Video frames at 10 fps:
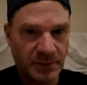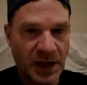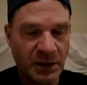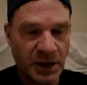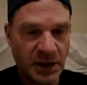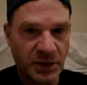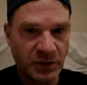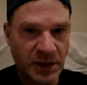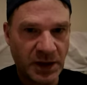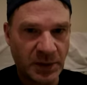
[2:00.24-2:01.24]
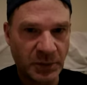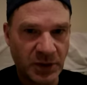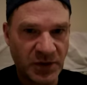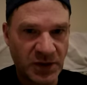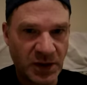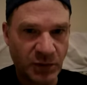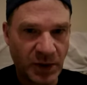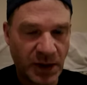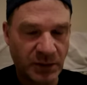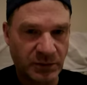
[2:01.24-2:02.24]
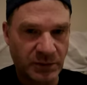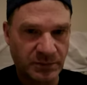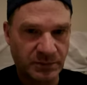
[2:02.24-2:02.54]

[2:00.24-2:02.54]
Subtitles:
how long do you think I'm going to stick around?